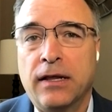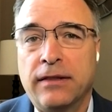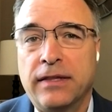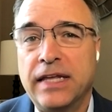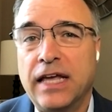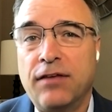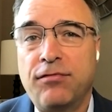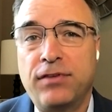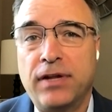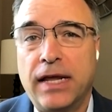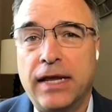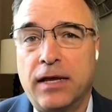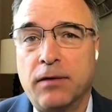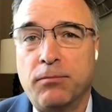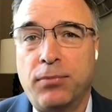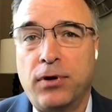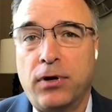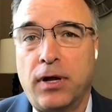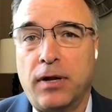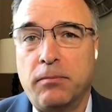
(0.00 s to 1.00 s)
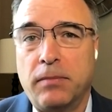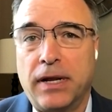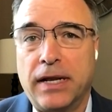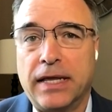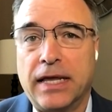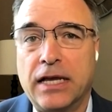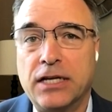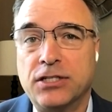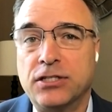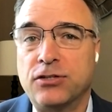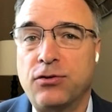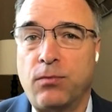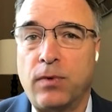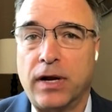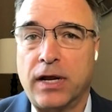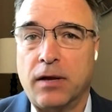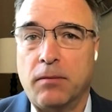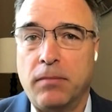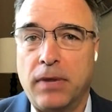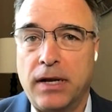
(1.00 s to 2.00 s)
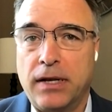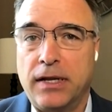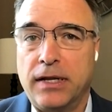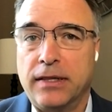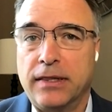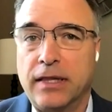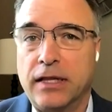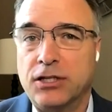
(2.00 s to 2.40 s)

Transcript: FDA can put on medications recommending